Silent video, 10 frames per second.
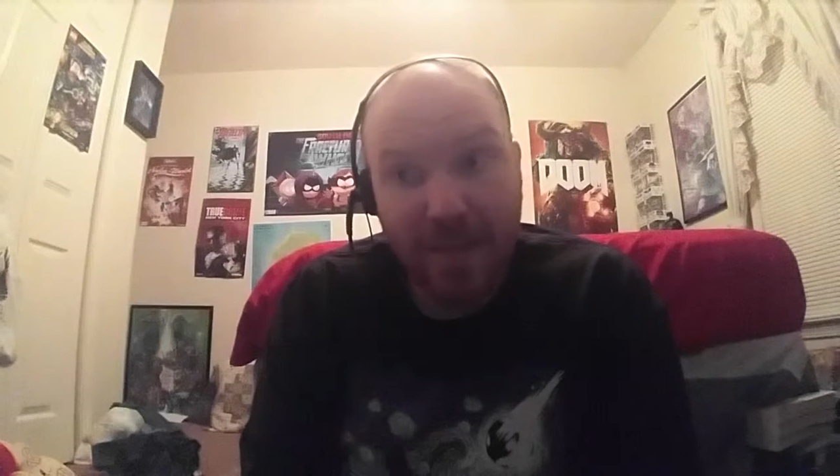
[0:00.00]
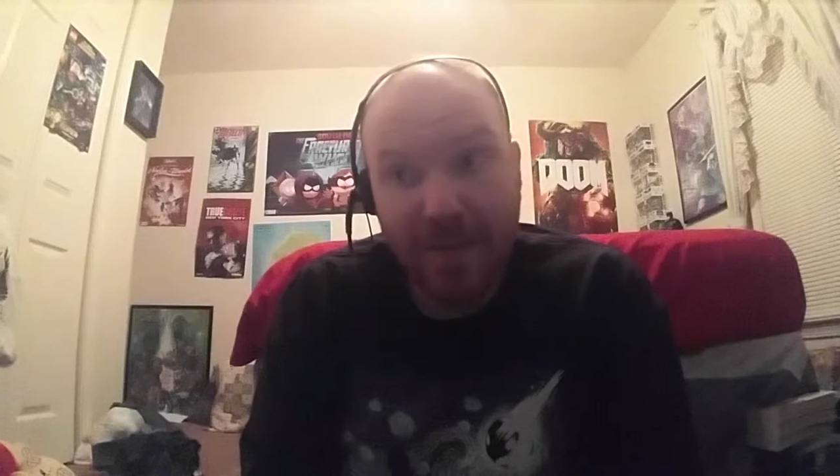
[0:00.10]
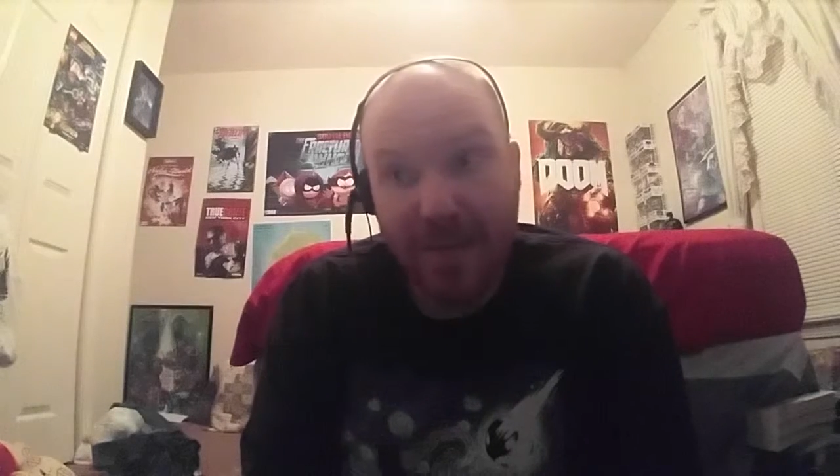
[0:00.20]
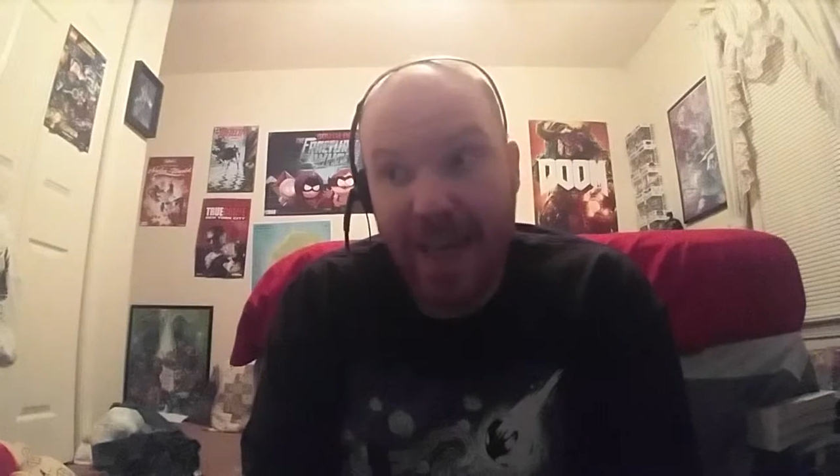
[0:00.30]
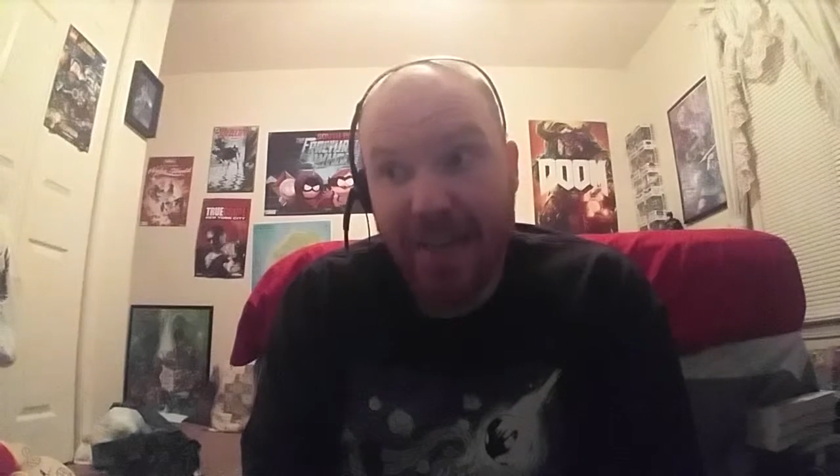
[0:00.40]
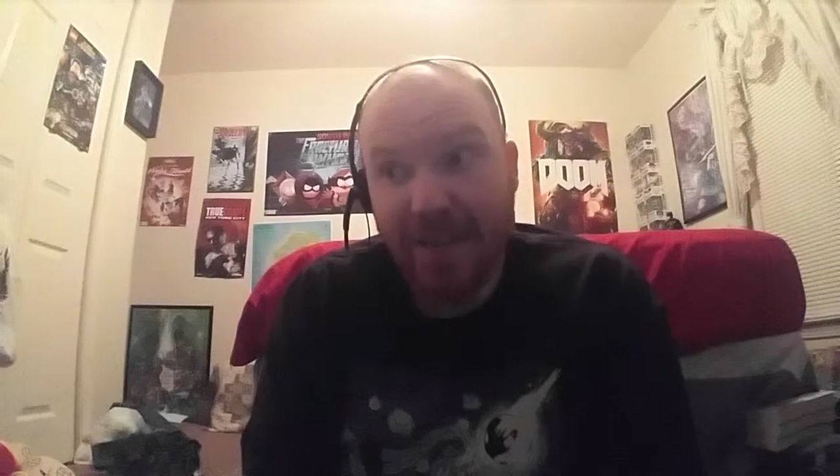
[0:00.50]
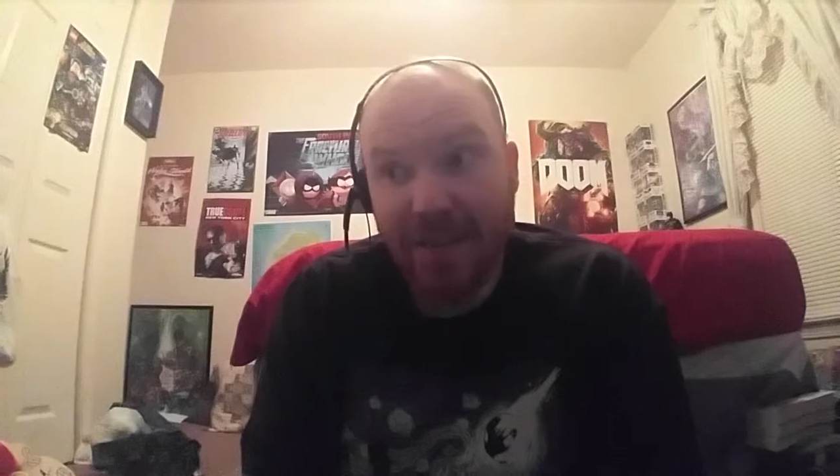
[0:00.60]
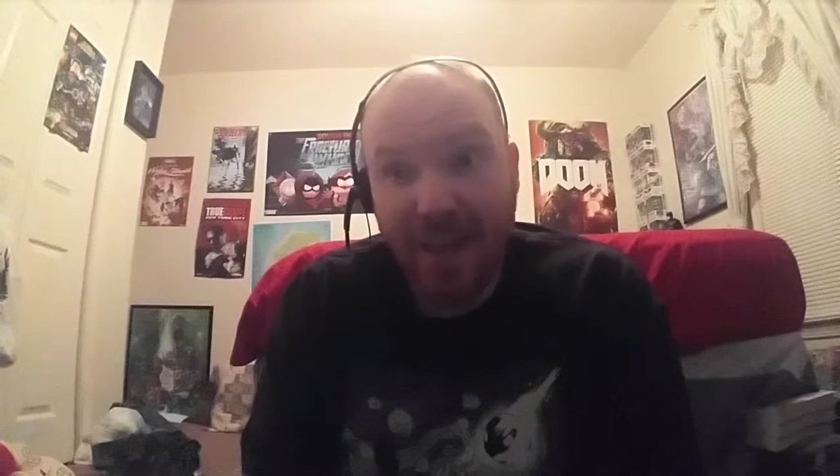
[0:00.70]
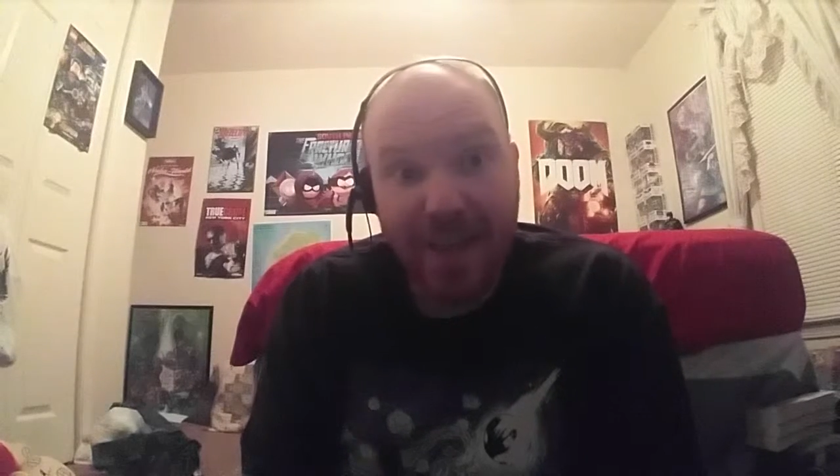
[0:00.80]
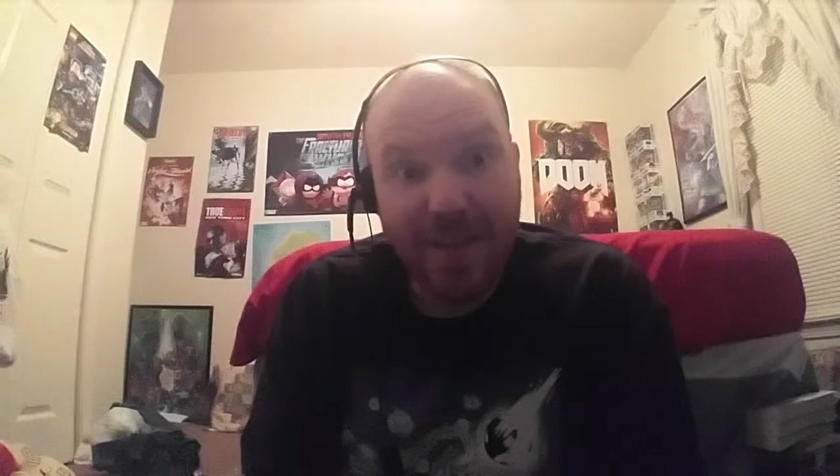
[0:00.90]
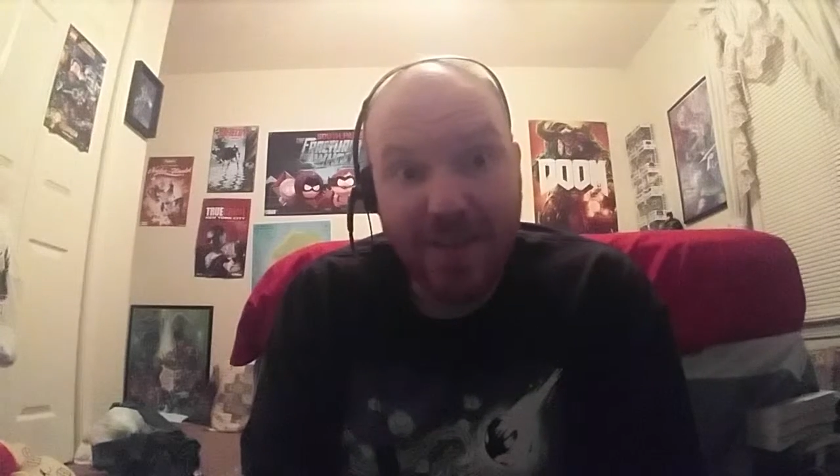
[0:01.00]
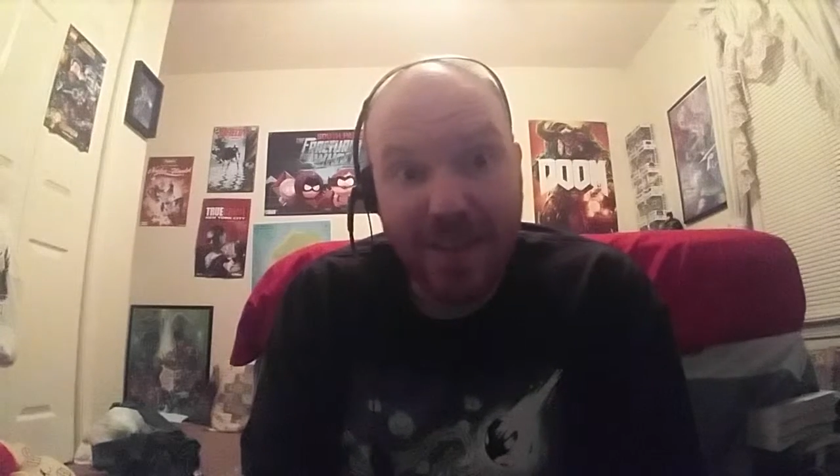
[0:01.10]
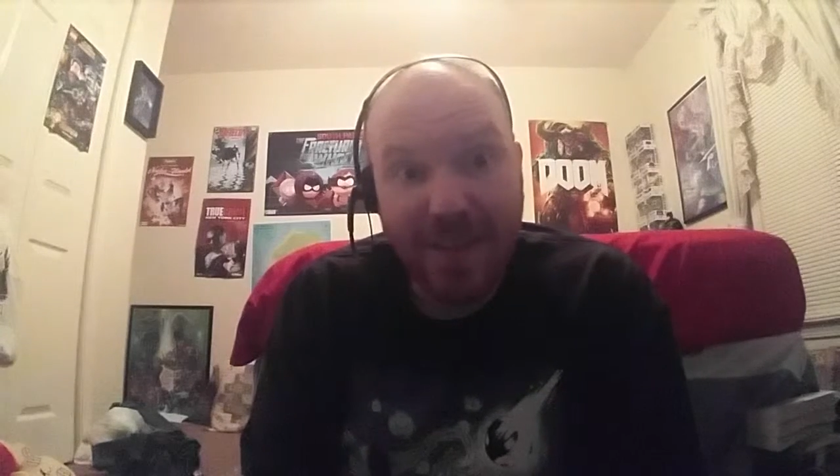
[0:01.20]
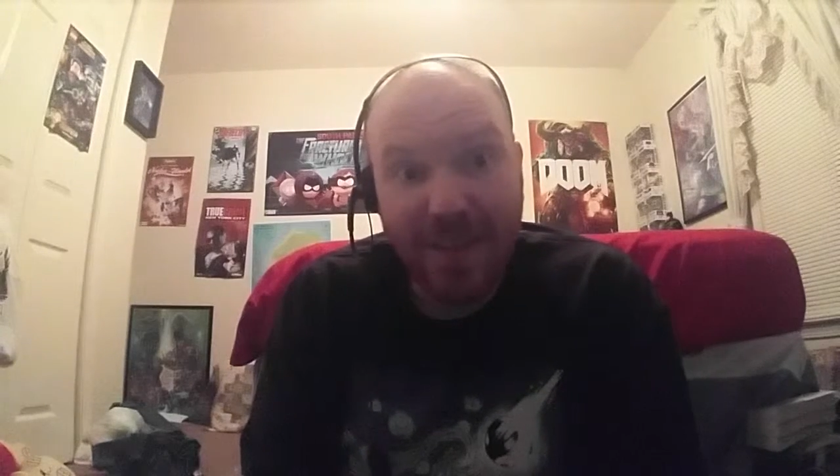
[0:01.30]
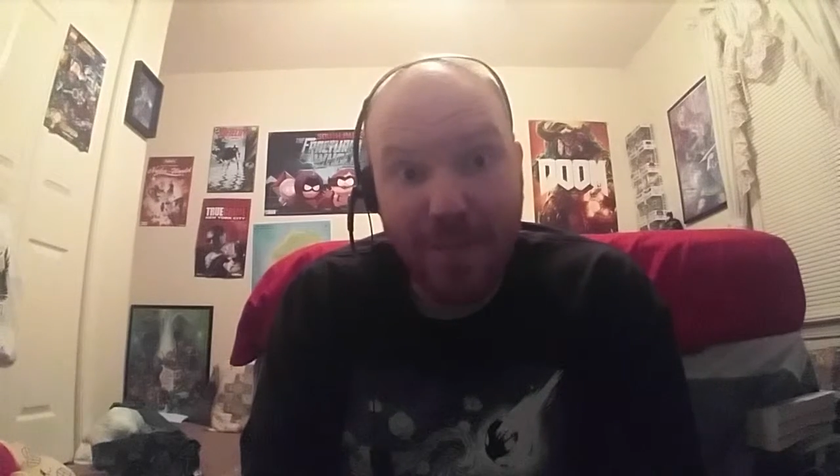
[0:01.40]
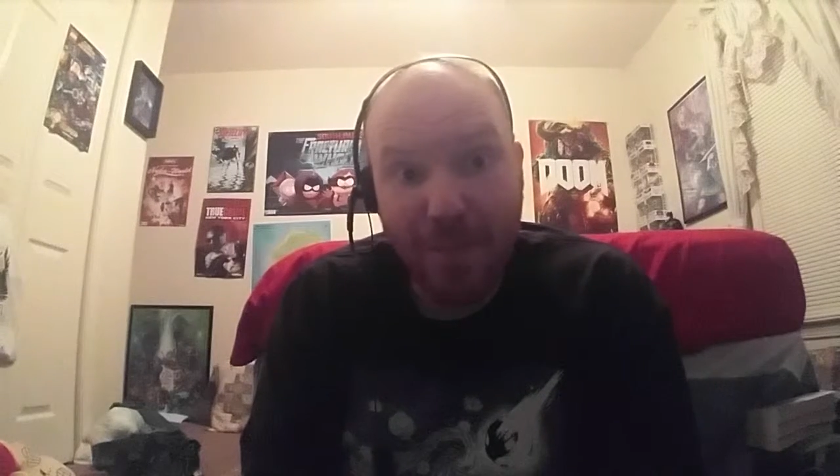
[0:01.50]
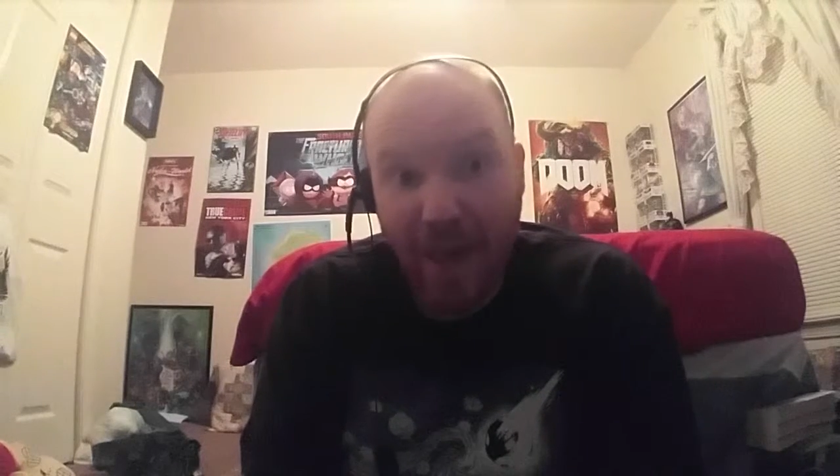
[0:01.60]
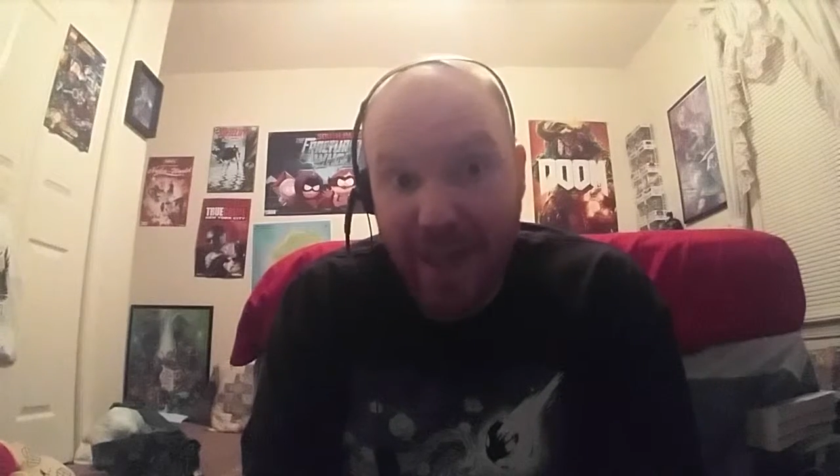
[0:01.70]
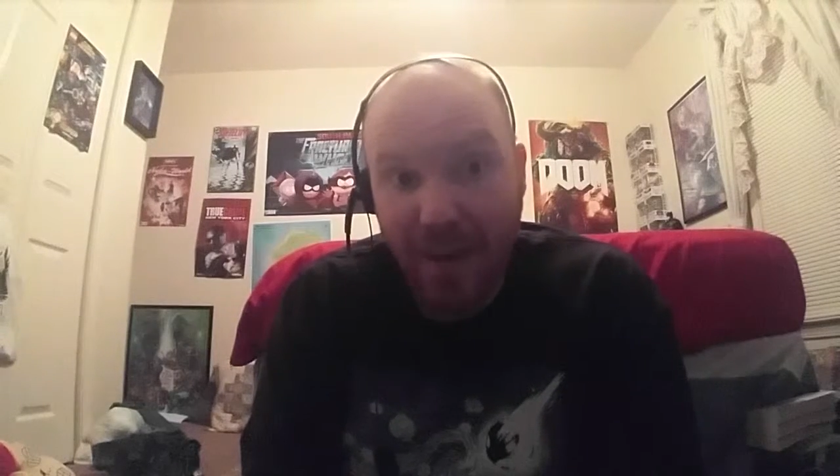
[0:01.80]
Zack Snyder says he might